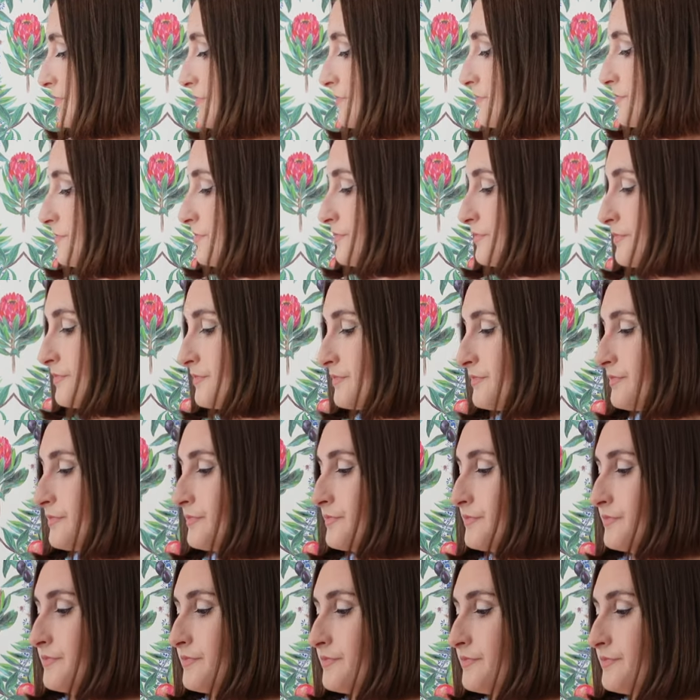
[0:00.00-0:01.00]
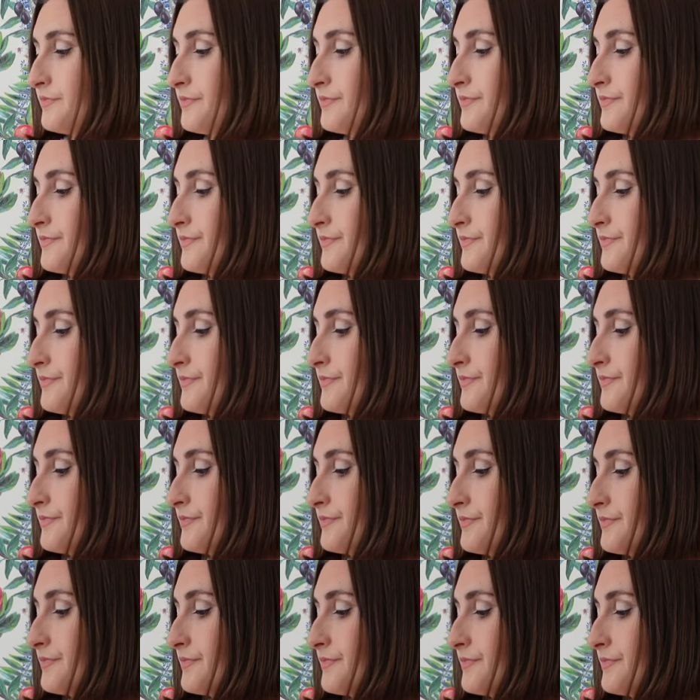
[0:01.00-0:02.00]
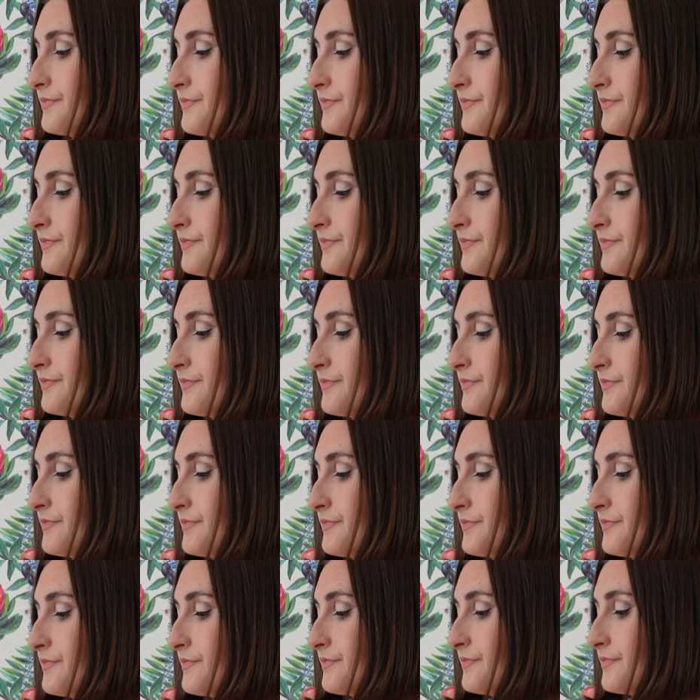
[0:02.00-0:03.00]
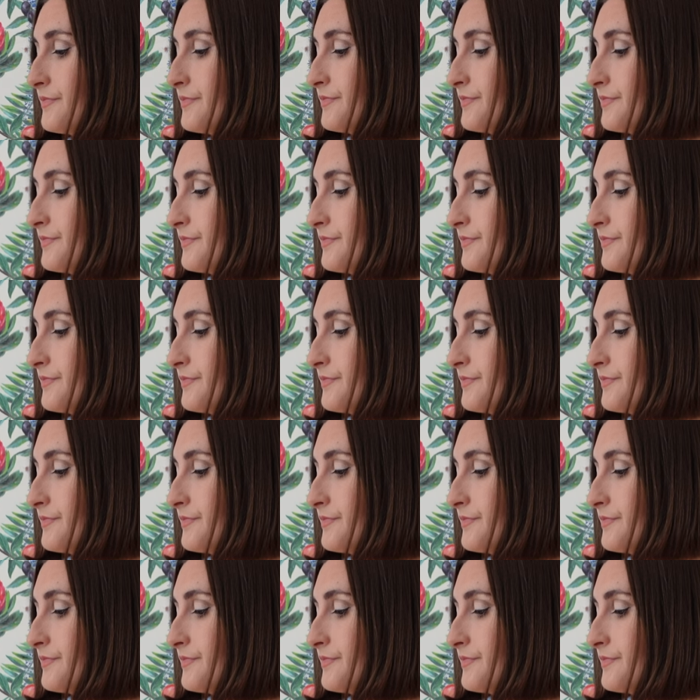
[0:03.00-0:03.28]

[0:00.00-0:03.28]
(no one is talking)